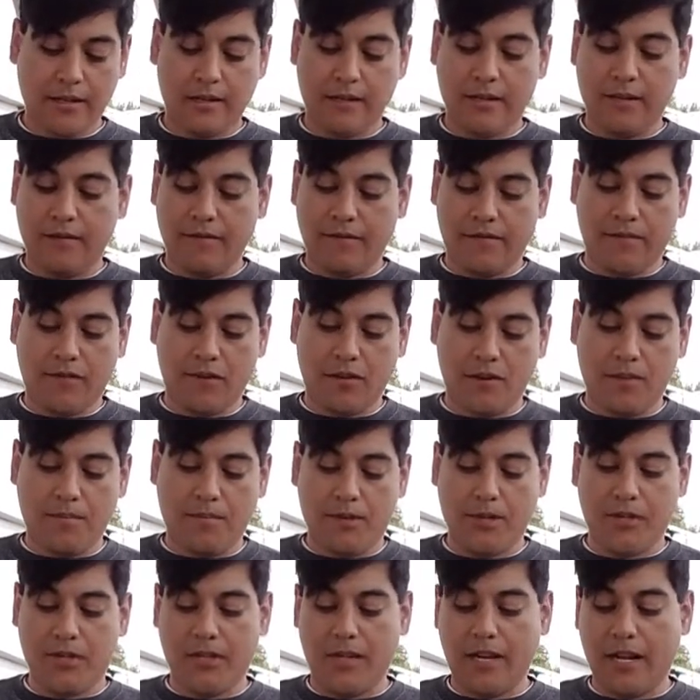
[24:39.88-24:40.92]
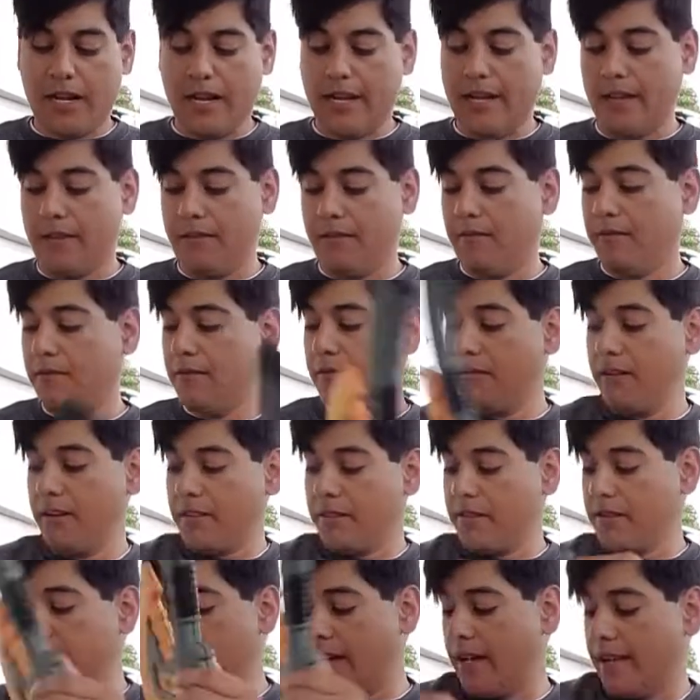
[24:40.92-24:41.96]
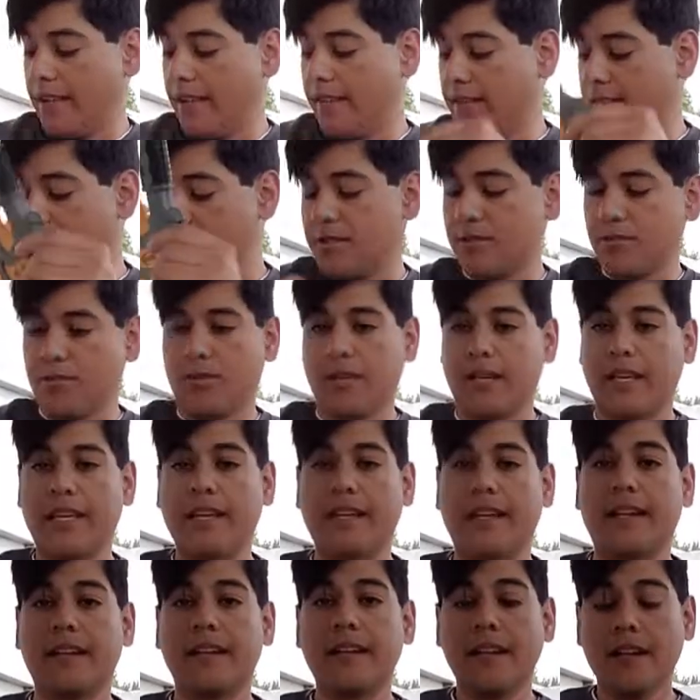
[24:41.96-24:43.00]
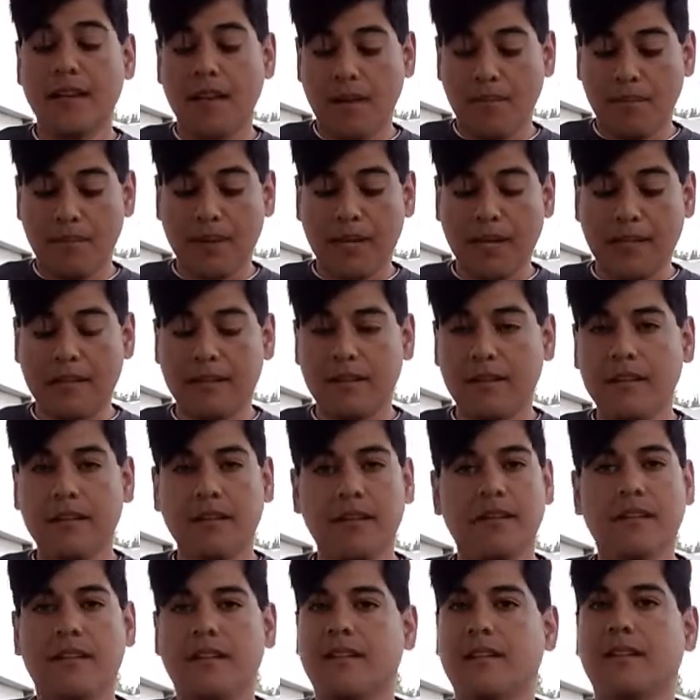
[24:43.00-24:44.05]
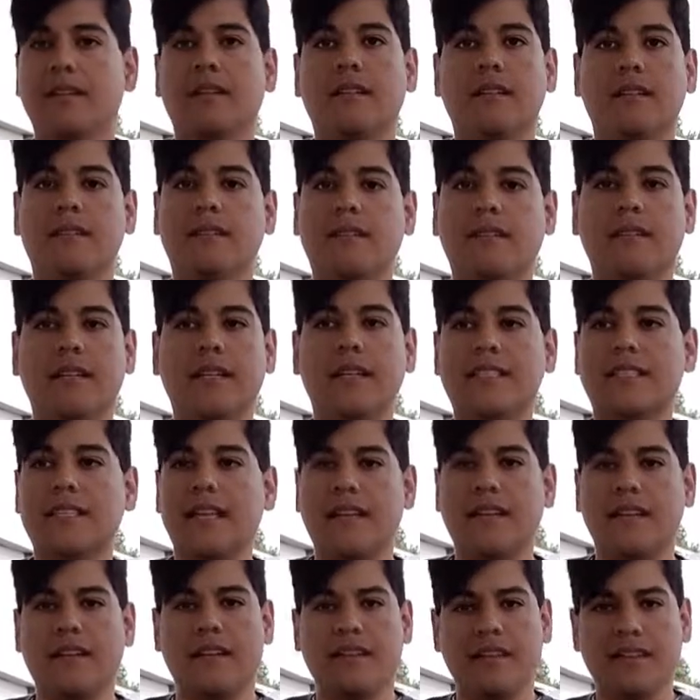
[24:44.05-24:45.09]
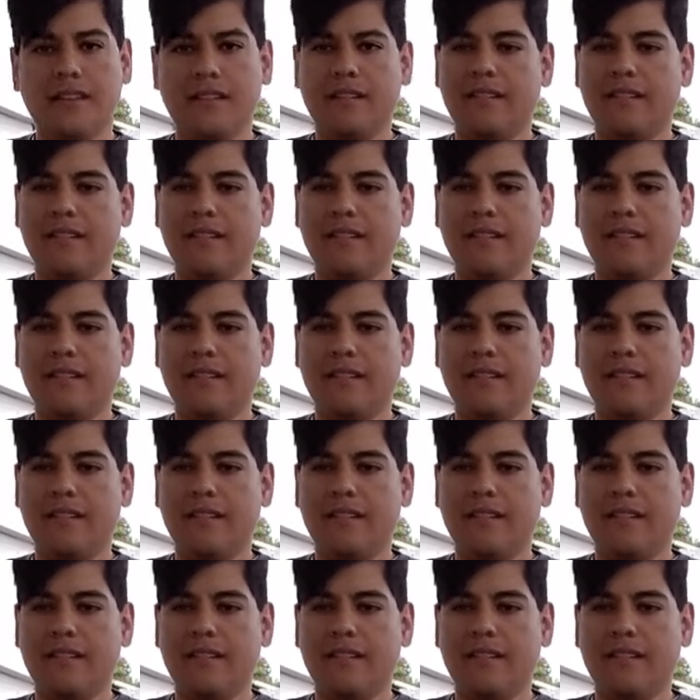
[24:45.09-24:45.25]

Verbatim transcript: confirm or deny whether or not this would hit. But, like I said,